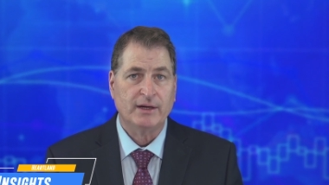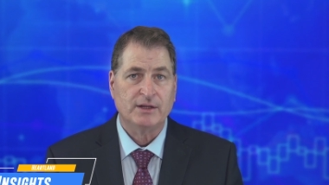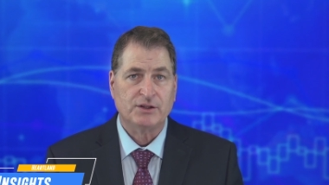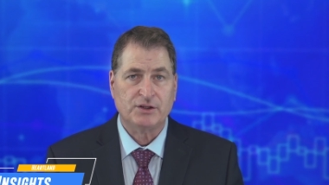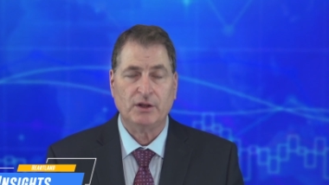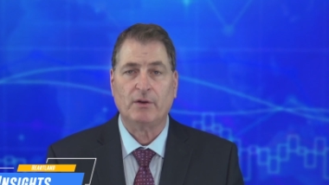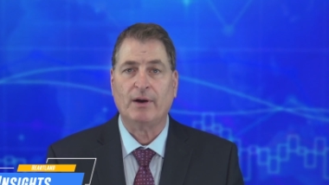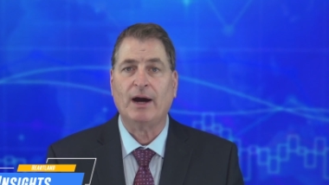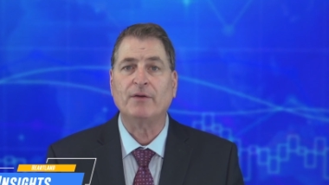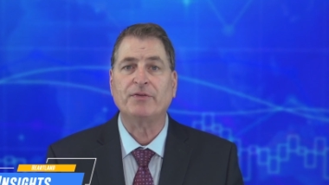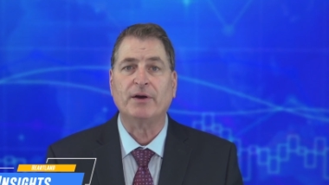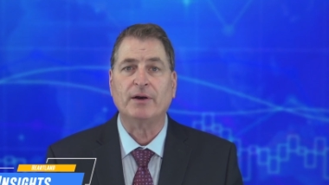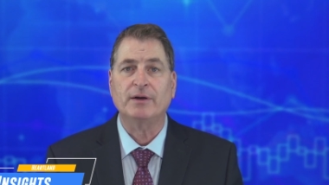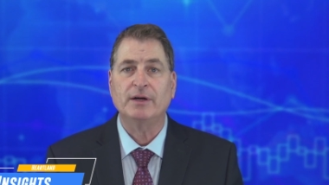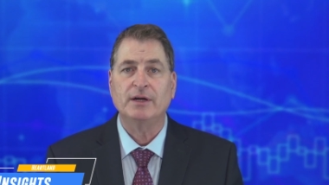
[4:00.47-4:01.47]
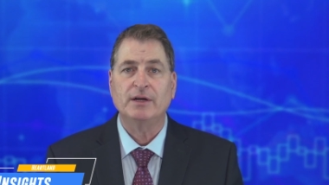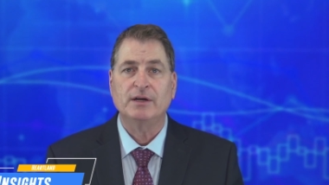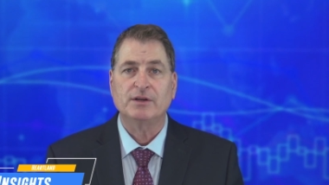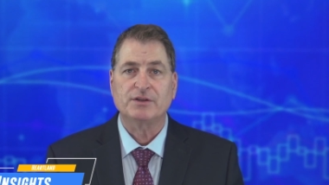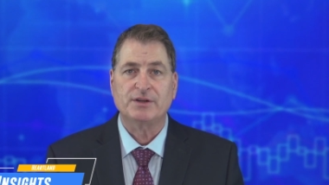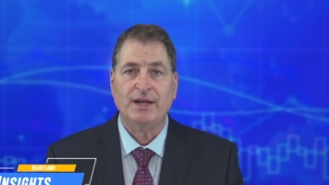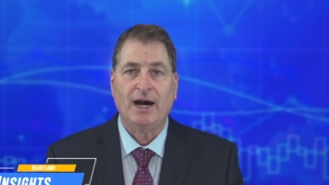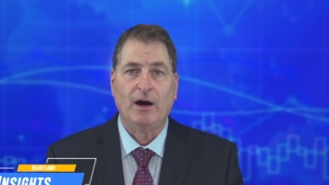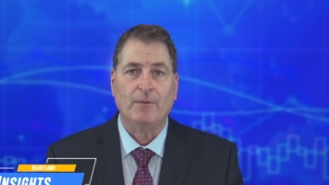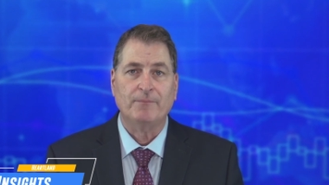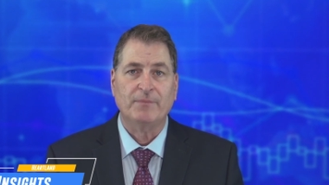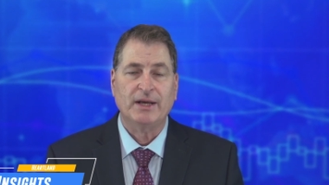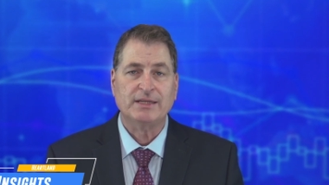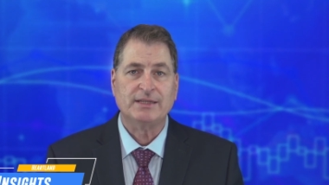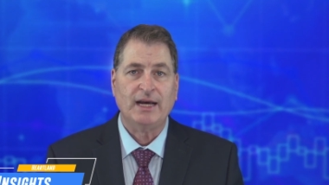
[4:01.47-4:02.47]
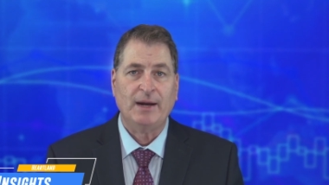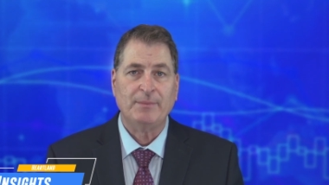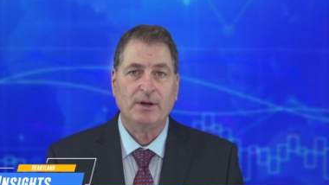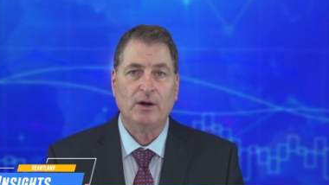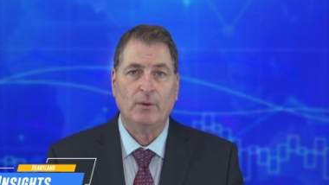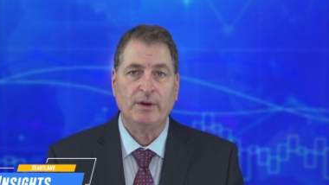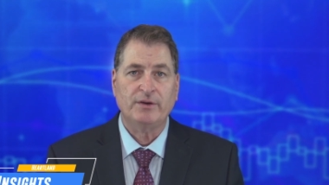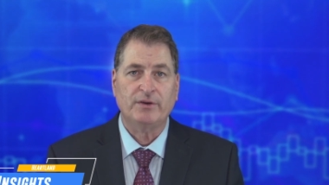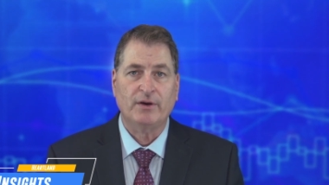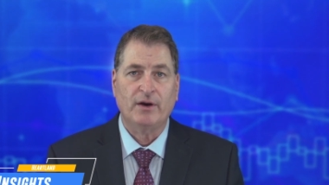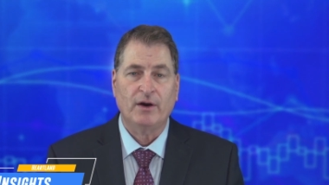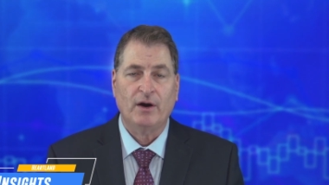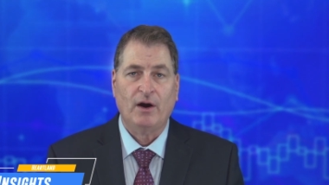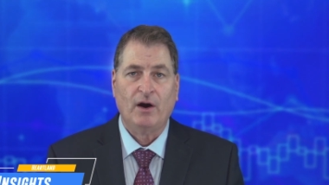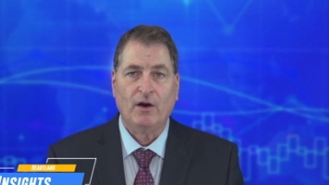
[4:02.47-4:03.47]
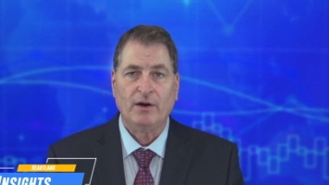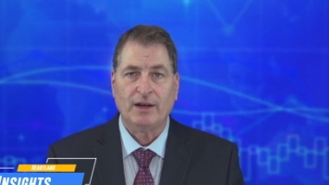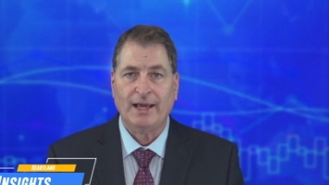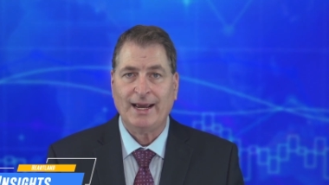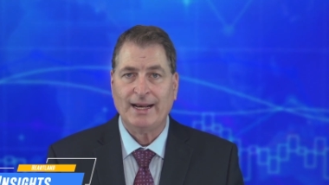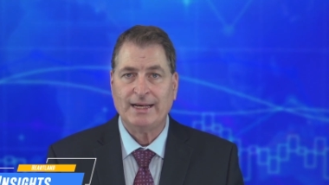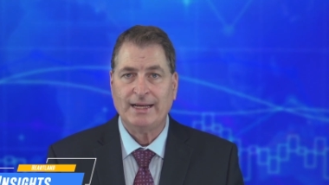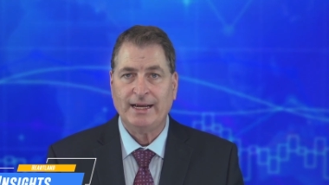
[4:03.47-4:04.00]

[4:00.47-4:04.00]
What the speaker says: still are out there. So now it's time to go into Heartland